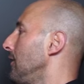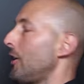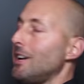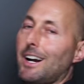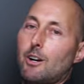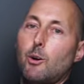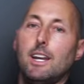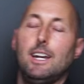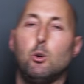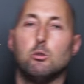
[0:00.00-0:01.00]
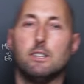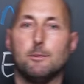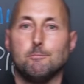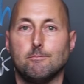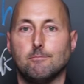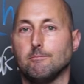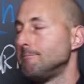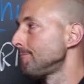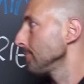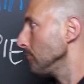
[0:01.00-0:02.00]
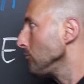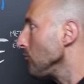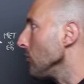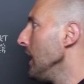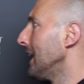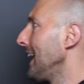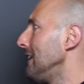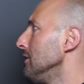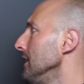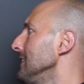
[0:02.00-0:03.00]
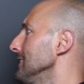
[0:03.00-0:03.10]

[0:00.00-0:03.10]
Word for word: are not created equally. A calorie